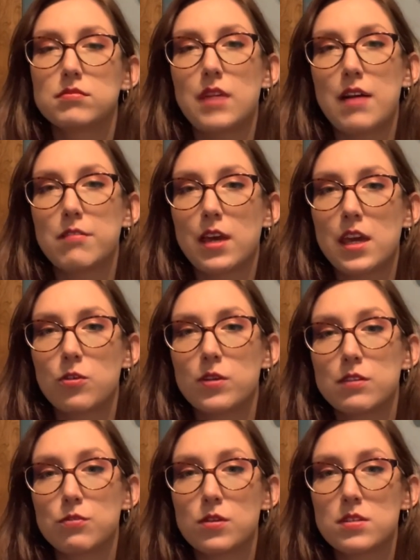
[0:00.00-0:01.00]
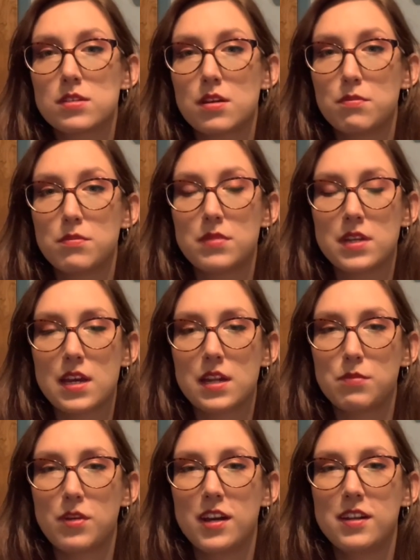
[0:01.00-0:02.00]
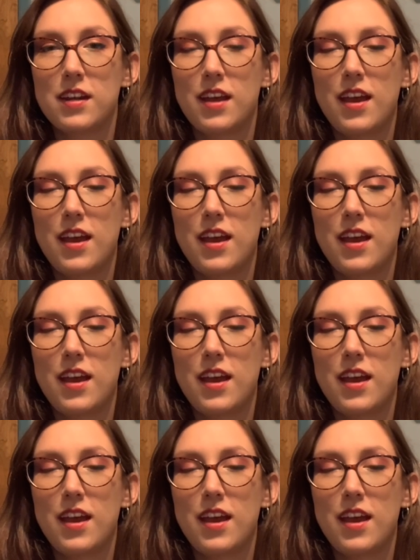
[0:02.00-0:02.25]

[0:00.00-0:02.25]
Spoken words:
have a hankering for some banana bread,